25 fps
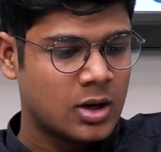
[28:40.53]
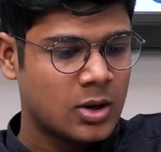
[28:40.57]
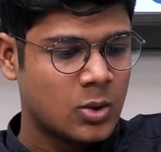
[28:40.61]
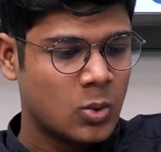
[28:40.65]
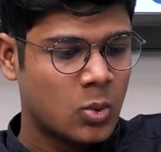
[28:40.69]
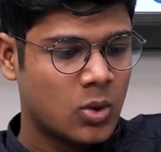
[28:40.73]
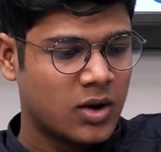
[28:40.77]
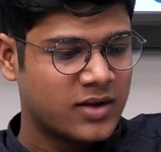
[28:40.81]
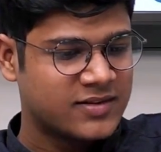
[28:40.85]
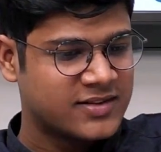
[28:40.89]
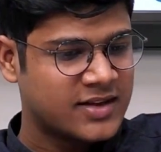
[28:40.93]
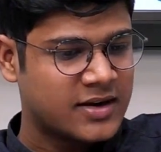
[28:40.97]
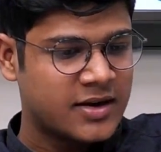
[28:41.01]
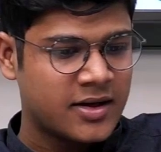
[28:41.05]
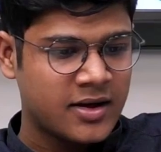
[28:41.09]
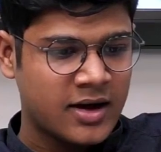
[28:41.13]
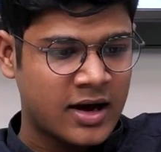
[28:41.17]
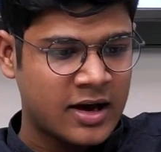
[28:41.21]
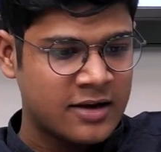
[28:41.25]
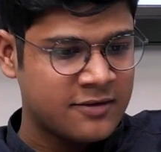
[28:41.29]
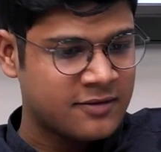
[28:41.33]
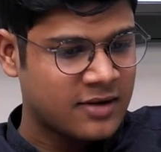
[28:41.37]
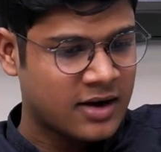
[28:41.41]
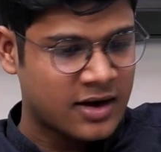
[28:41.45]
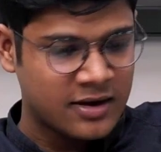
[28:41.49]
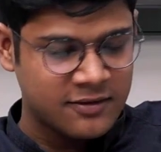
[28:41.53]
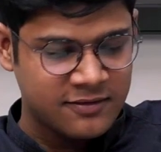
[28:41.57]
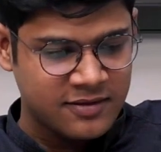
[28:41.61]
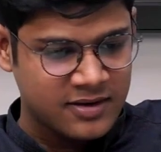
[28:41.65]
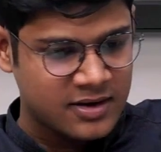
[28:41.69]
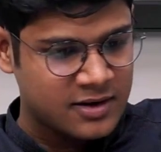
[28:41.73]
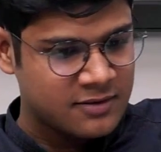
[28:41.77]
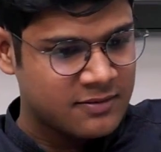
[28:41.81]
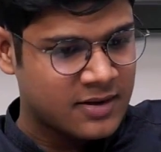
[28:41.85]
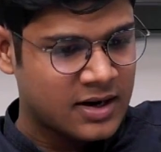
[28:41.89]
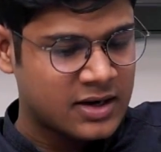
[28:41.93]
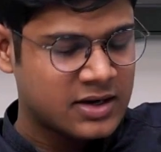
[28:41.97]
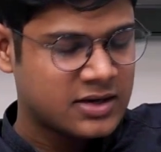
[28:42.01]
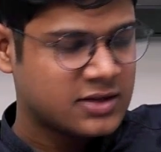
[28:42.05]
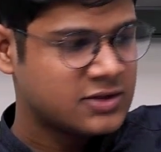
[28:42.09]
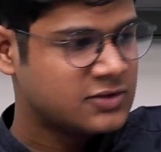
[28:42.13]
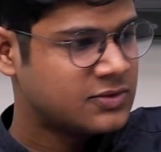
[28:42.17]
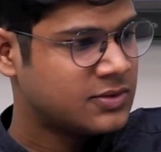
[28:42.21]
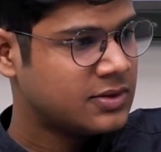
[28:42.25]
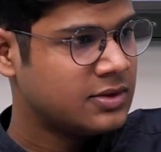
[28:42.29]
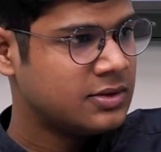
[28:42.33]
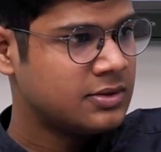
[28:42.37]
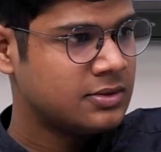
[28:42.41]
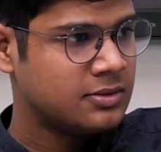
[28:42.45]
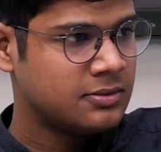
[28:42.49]
Was that an unfair advantage
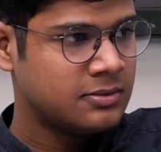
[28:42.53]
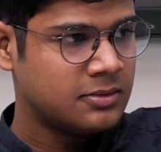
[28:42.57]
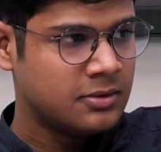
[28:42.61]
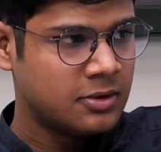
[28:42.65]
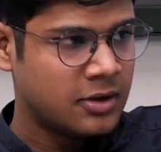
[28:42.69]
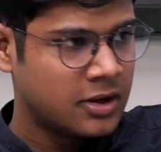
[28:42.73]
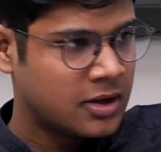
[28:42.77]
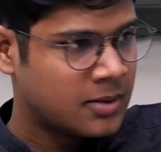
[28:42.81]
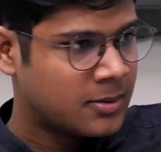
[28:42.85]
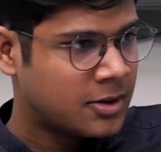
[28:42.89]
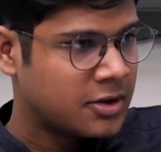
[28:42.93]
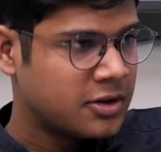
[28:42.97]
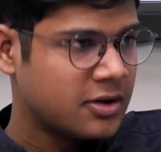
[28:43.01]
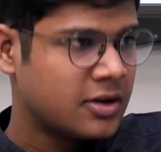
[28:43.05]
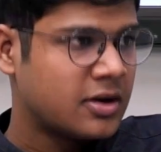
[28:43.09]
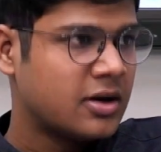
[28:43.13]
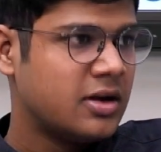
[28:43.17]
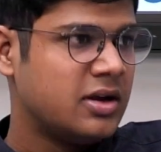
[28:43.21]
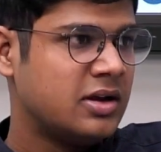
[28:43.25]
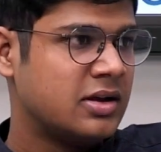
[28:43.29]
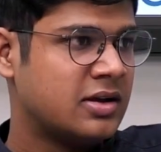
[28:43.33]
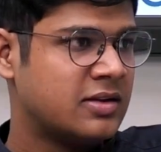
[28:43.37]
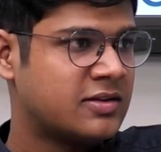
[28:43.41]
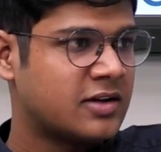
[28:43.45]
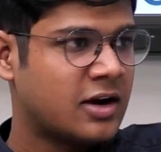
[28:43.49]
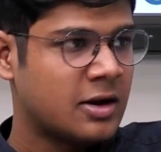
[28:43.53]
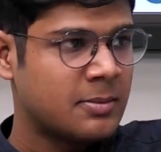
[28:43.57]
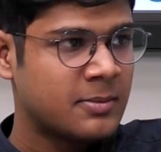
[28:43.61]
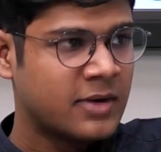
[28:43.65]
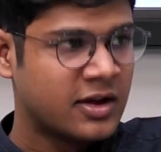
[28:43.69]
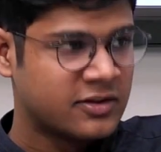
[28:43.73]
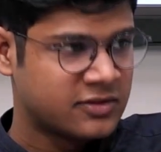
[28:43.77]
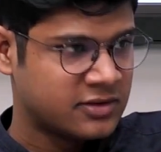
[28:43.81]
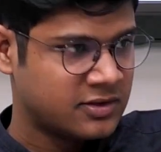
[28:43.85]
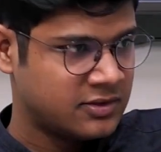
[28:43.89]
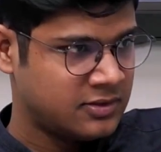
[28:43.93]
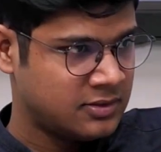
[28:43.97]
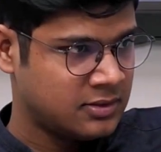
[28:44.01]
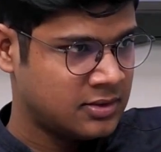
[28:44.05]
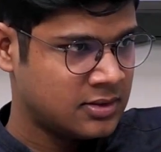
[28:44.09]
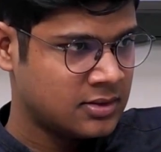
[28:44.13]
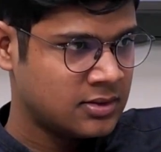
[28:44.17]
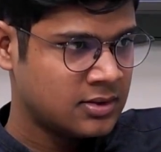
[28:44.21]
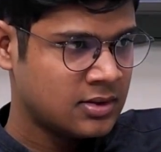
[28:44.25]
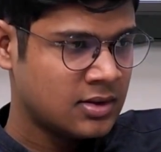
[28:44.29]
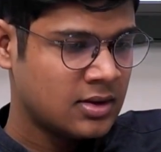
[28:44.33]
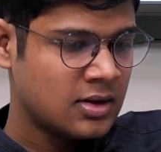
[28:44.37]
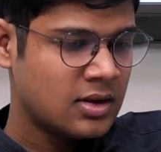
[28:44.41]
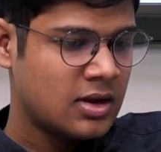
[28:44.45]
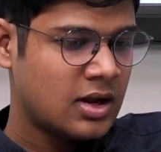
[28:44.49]
for you going about your career and starting Masters Union?
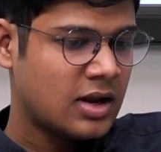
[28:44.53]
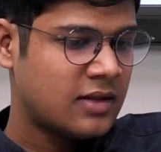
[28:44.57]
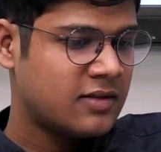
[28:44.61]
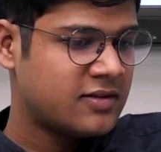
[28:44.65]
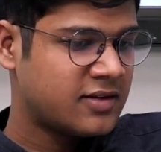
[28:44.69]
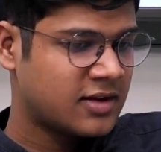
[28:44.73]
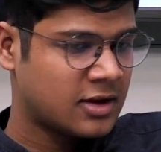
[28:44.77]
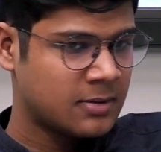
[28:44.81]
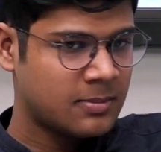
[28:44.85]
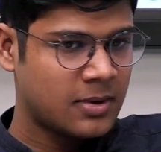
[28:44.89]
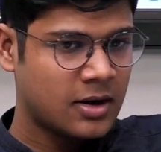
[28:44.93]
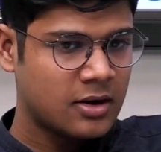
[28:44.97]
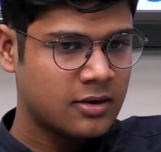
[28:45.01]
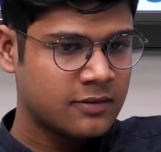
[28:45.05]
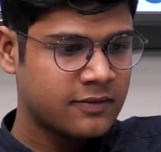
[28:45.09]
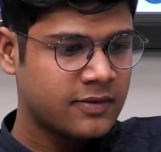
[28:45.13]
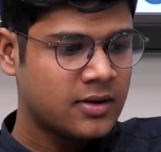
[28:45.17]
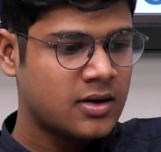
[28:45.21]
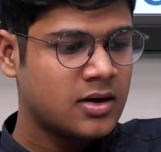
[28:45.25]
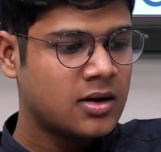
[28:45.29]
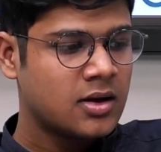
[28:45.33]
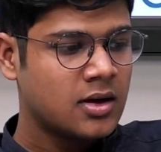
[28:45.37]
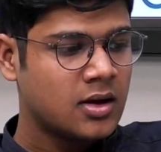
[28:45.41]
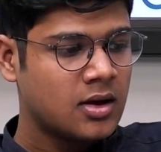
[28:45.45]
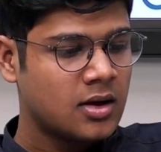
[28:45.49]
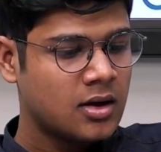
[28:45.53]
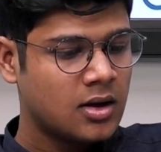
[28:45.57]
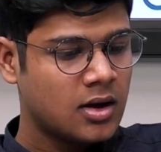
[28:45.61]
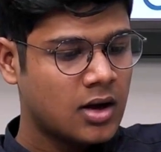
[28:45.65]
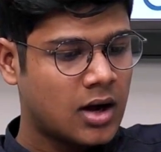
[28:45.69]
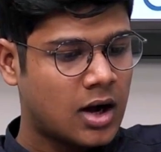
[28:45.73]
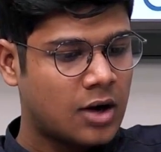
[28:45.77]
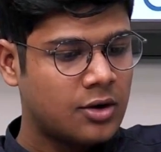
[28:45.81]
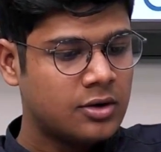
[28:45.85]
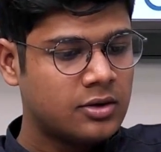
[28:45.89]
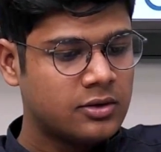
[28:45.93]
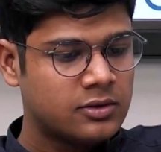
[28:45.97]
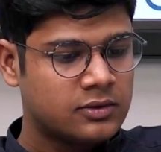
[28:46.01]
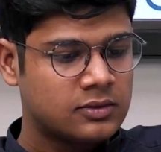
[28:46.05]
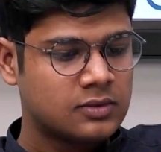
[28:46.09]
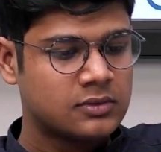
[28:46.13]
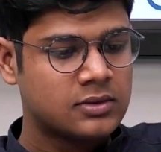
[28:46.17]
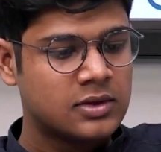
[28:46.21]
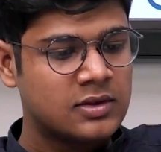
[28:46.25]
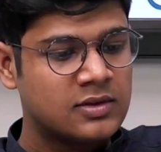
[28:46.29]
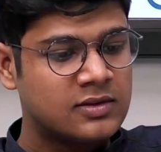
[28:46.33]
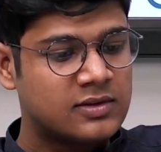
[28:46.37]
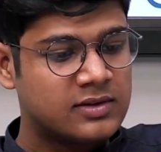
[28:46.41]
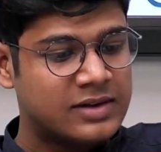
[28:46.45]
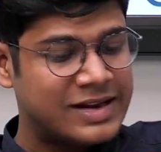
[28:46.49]
And the second part of it, how do
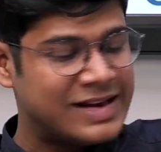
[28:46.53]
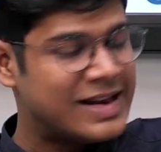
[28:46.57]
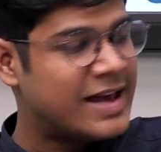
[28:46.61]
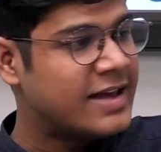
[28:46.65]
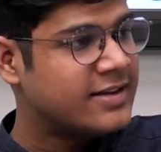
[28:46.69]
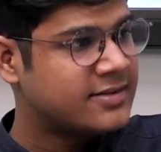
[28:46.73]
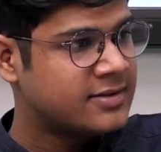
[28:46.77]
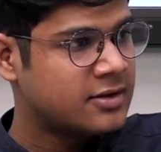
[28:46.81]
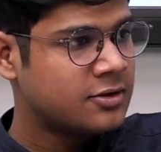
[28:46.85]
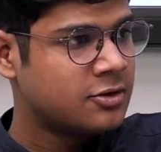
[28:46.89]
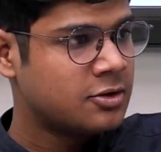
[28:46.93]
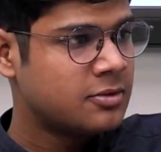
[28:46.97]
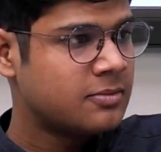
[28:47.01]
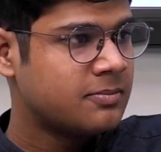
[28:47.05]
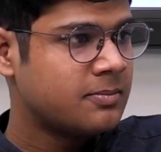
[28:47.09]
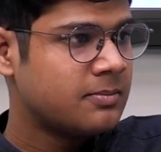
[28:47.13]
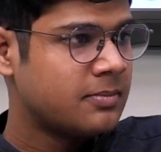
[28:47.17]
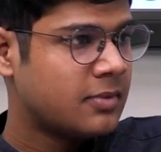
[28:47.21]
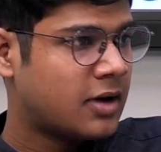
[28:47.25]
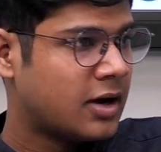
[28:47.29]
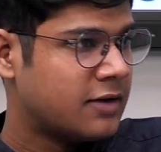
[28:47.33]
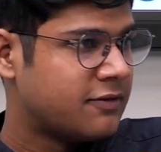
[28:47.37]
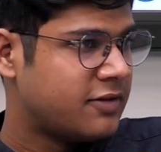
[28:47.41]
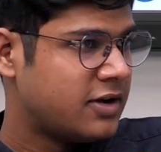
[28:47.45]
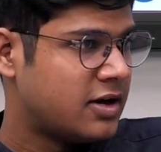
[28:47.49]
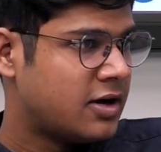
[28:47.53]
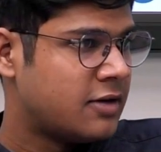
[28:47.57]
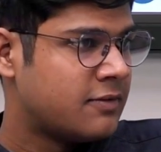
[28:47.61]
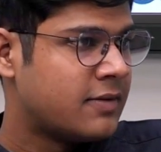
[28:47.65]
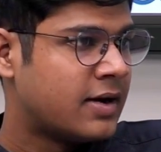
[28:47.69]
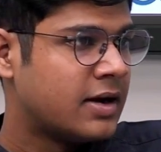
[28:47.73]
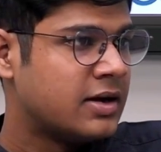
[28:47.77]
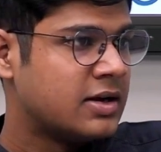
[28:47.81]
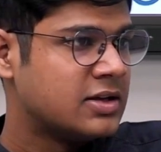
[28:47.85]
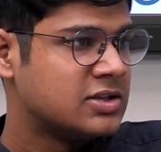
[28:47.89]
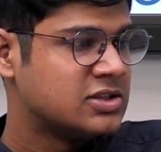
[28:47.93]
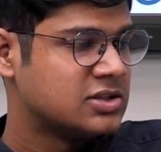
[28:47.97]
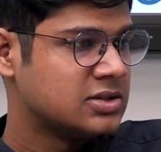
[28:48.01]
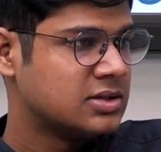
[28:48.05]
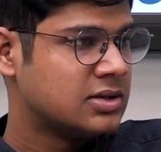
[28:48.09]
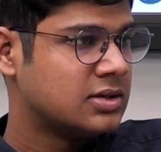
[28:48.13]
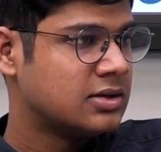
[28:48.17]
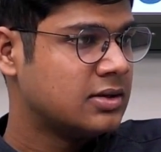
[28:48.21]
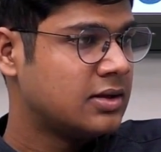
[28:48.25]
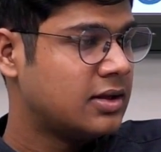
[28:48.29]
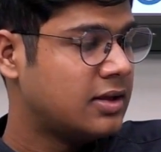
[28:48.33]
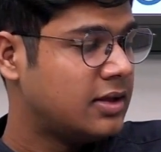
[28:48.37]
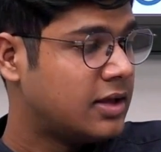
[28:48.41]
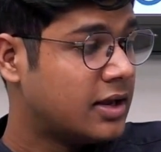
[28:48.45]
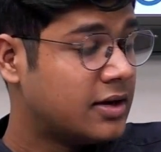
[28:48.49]
students realize their own unfair advantage and
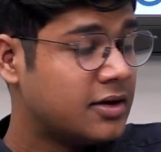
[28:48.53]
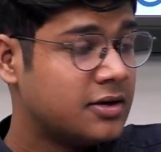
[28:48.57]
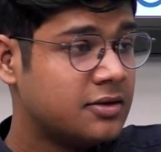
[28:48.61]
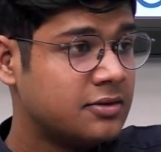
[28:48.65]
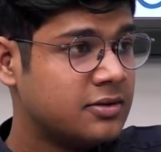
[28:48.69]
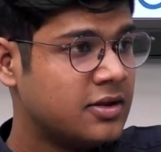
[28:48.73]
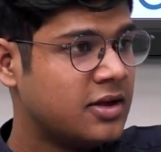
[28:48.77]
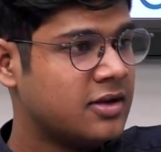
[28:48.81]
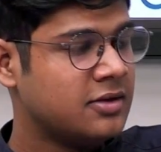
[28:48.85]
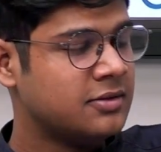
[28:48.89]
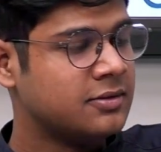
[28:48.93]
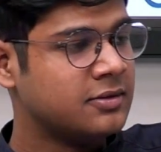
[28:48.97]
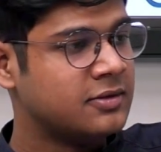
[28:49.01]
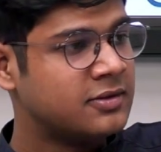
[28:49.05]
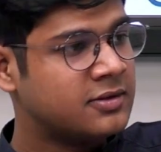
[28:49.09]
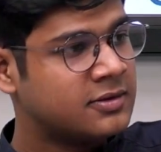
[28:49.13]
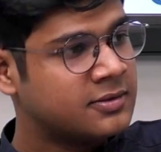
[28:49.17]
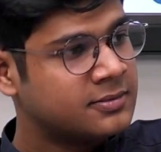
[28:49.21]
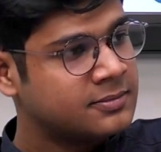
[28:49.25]
get it to their use?